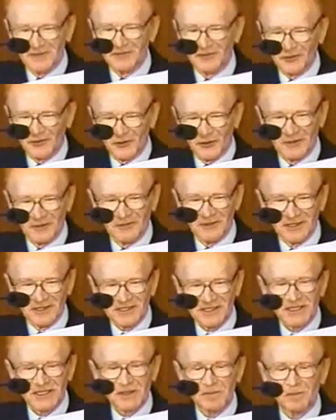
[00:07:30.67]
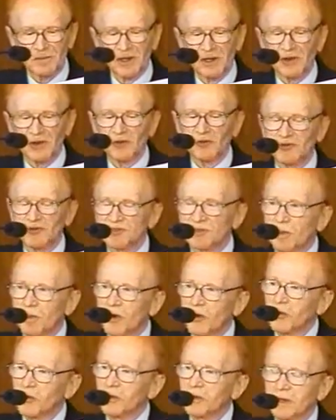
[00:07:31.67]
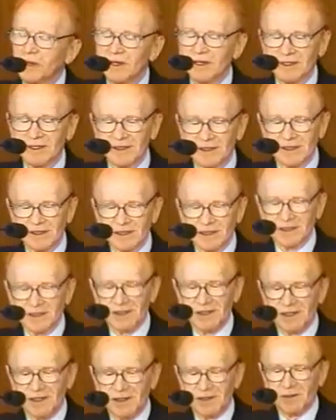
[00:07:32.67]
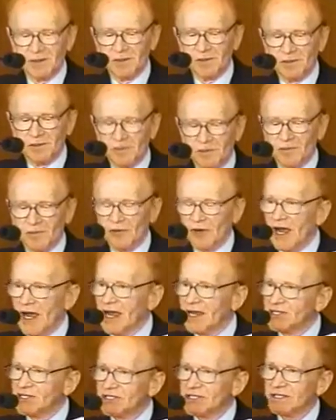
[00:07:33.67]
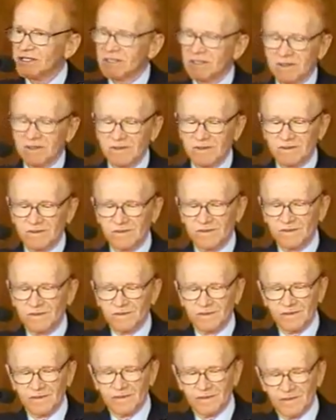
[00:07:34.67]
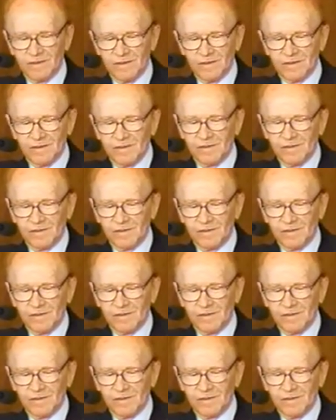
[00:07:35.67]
I reiterate for all of us, Milton was bold, brash,